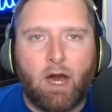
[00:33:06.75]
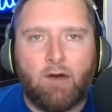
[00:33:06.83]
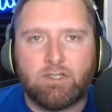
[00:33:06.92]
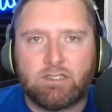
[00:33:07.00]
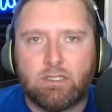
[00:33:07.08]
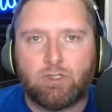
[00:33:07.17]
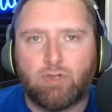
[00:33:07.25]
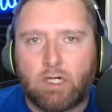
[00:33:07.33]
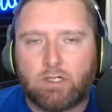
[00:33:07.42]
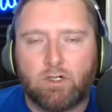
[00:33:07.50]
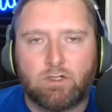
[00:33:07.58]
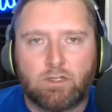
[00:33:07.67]
Obviously,
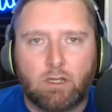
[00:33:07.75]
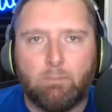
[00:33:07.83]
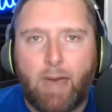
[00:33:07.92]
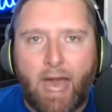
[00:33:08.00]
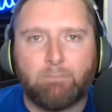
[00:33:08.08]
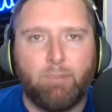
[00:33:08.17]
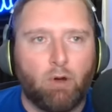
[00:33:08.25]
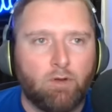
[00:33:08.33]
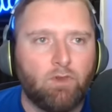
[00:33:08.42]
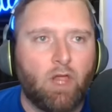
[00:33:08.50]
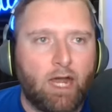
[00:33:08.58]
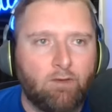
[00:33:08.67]
truckers are the backbone
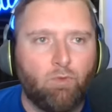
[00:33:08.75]
of a lot